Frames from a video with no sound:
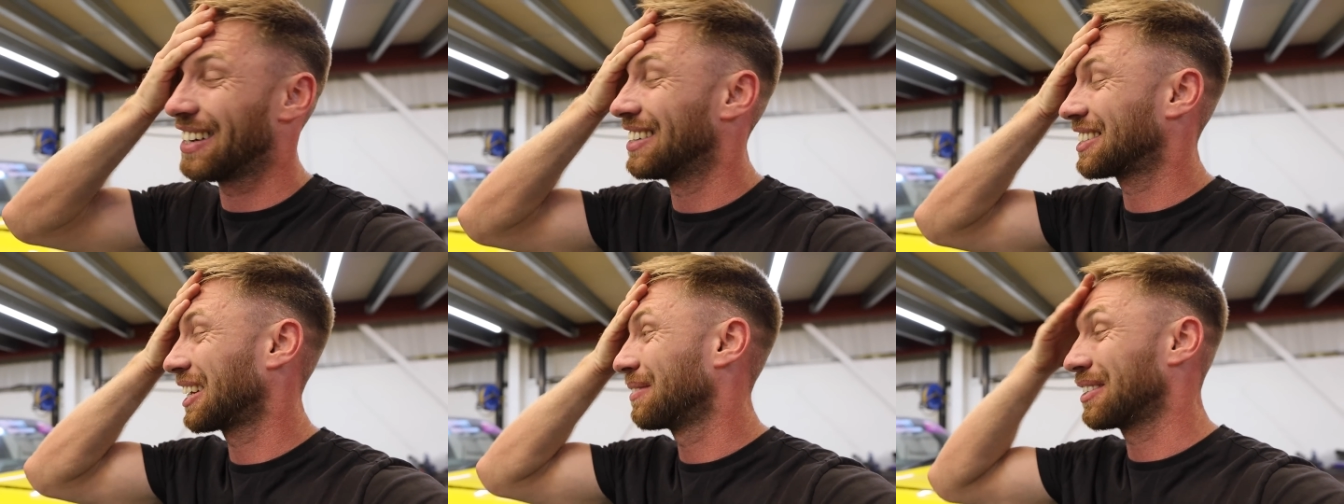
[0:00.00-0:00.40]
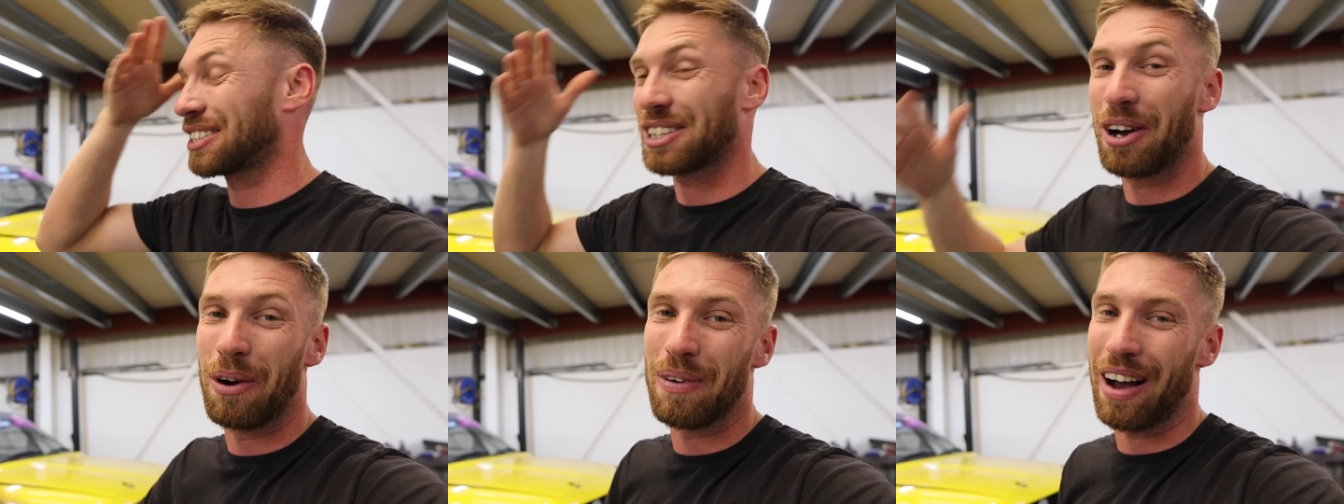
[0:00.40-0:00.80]
It's going to be
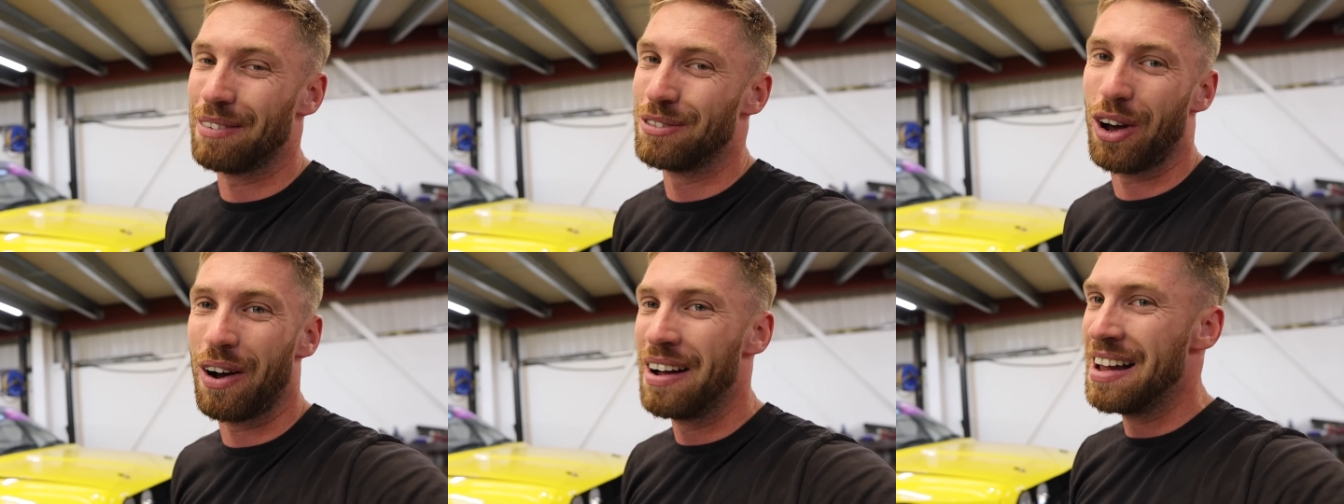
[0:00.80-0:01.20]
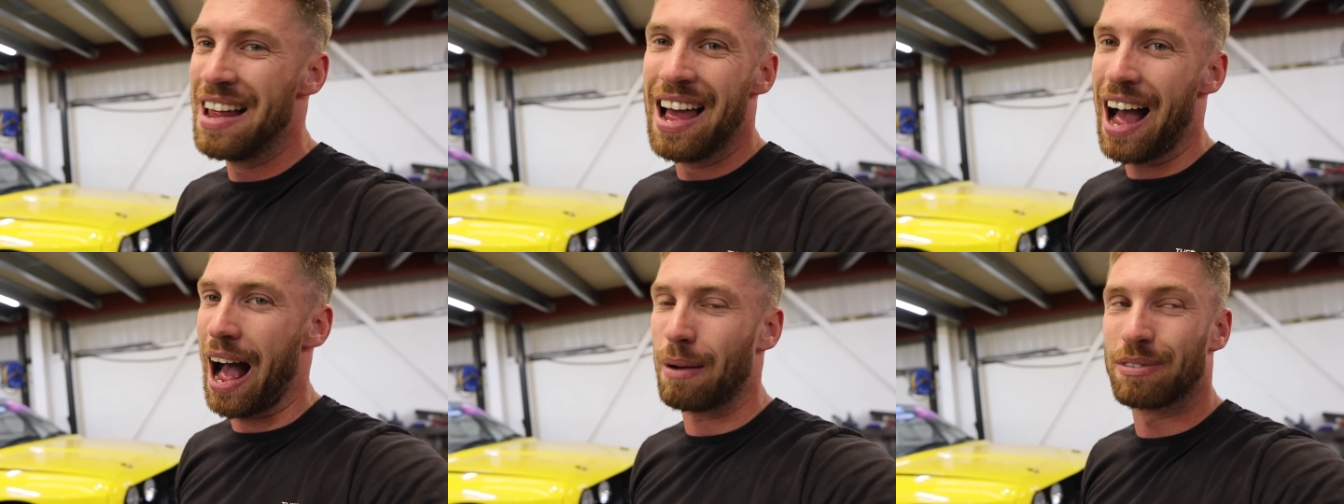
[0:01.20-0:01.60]
so,
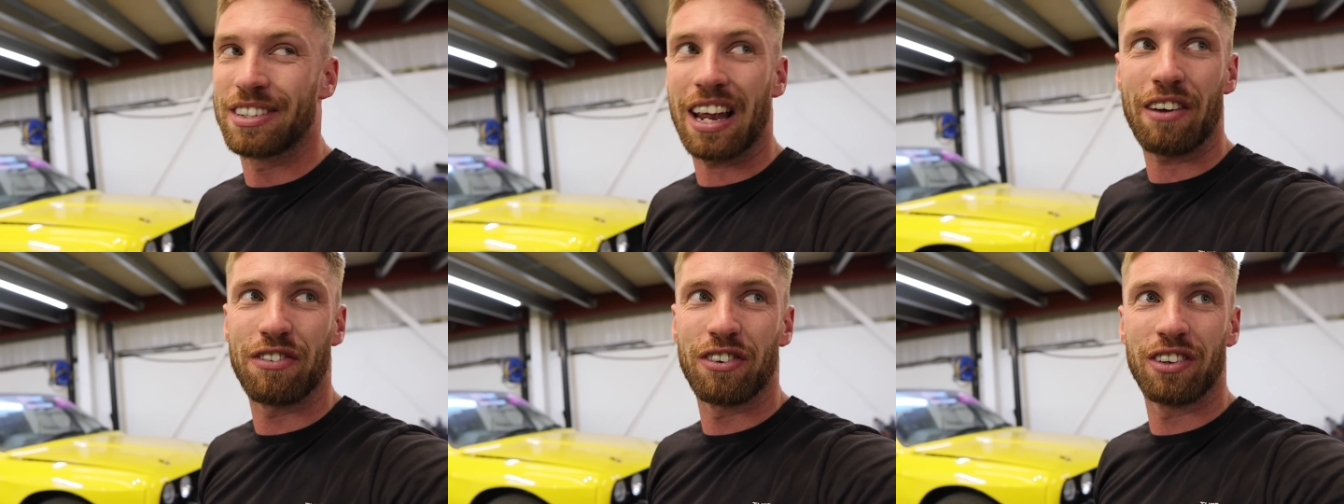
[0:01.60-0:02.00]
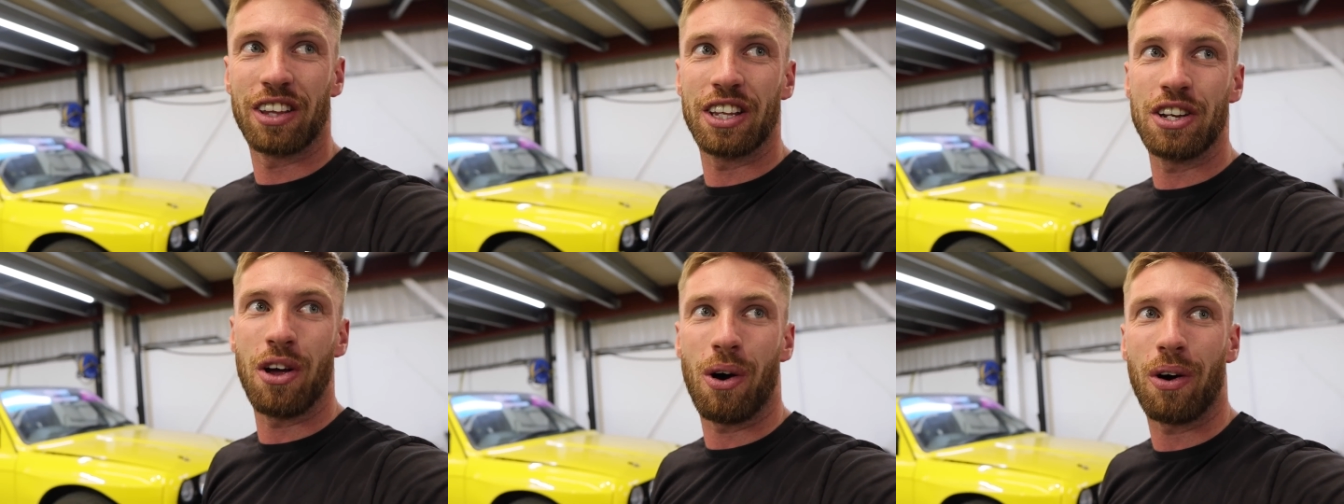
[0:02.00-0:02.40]
I'm
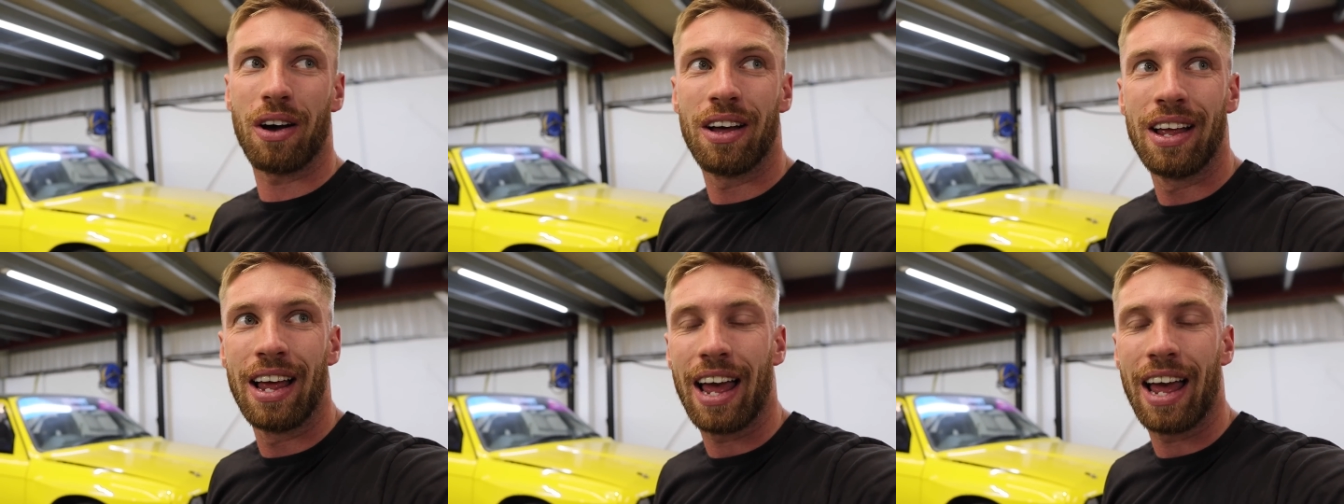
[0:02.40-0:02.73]
definitely not